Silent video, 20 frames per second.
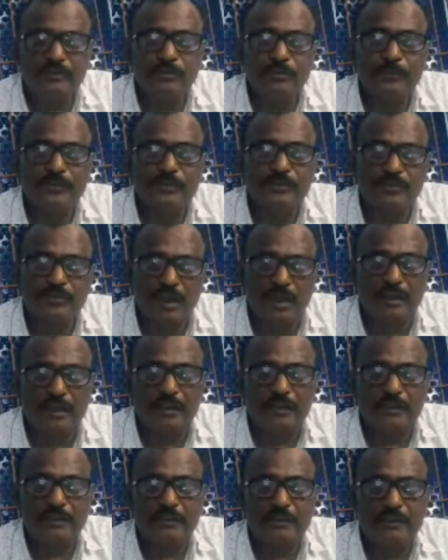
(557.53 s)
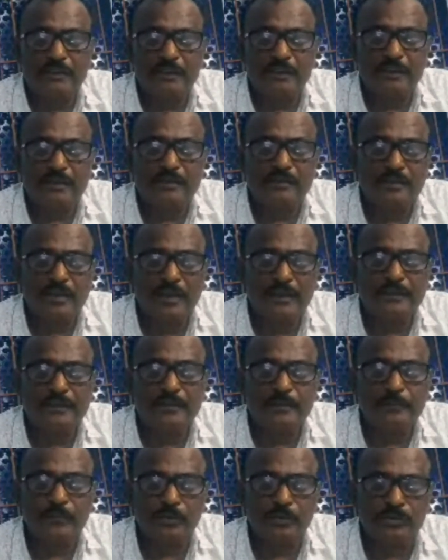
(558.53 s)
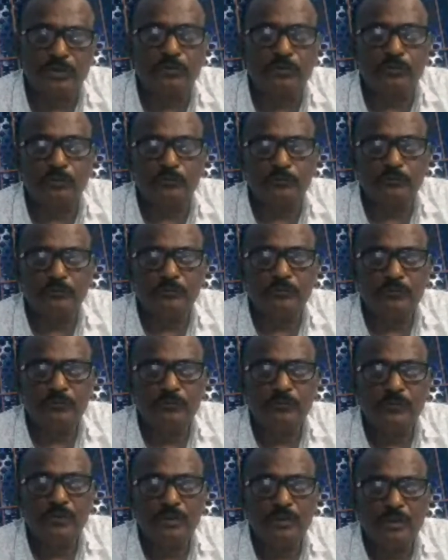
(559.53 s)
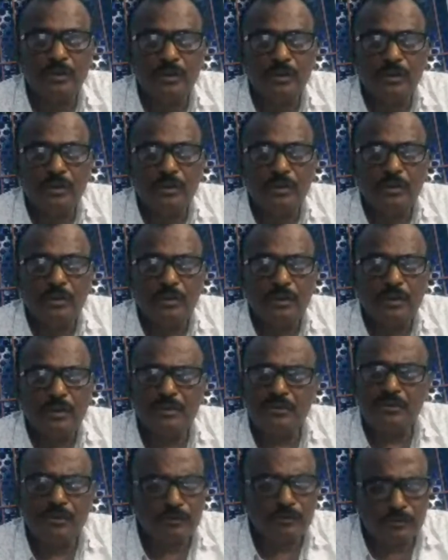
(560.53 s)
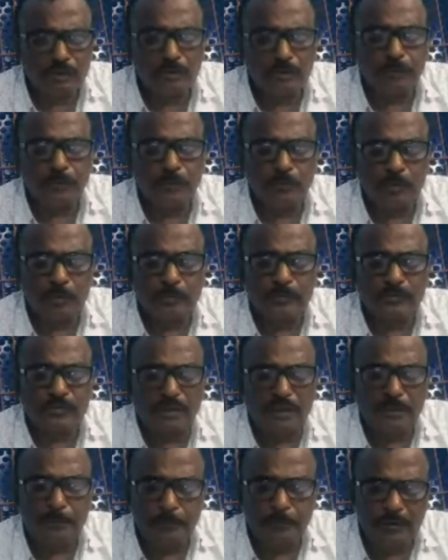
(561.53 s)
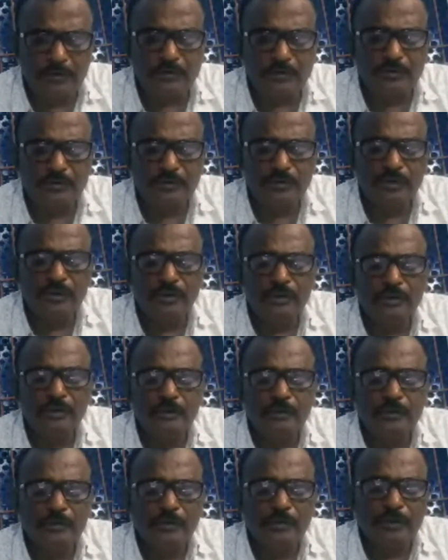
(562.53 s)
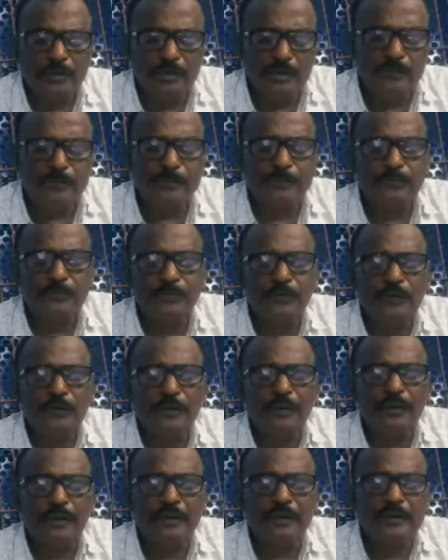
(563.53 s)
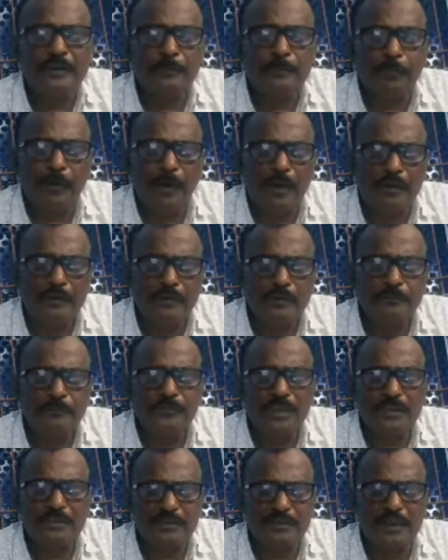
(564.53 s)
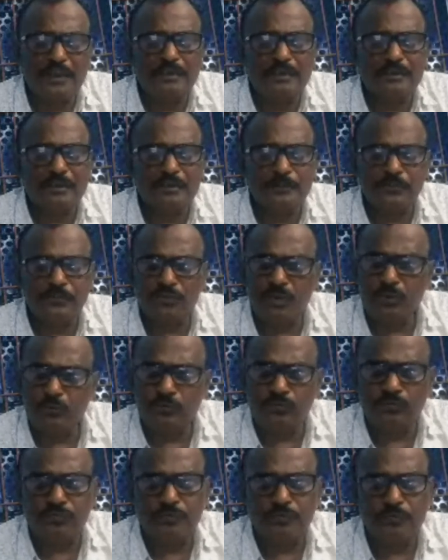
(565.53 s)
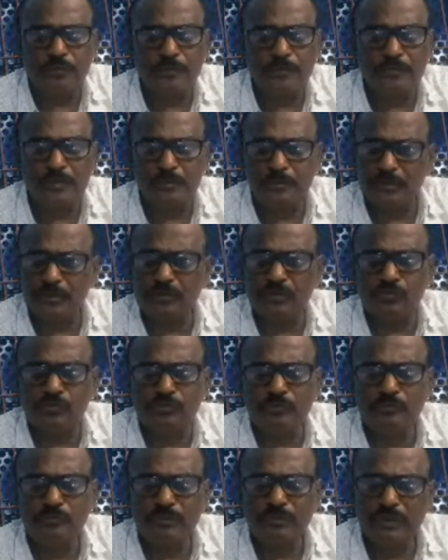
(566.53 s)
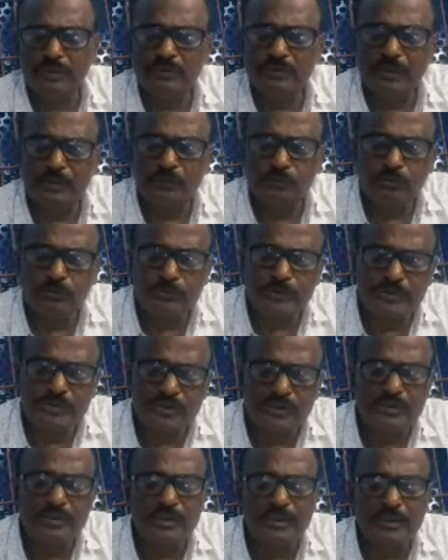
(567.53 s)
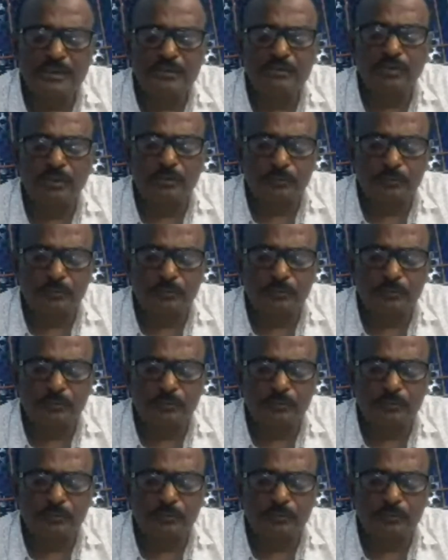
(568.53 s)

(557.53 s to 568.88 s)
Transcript: death of a child inside the mother womb is not culpable homicide, but if any part of that child comes out from the mother's womb, then that will be treated as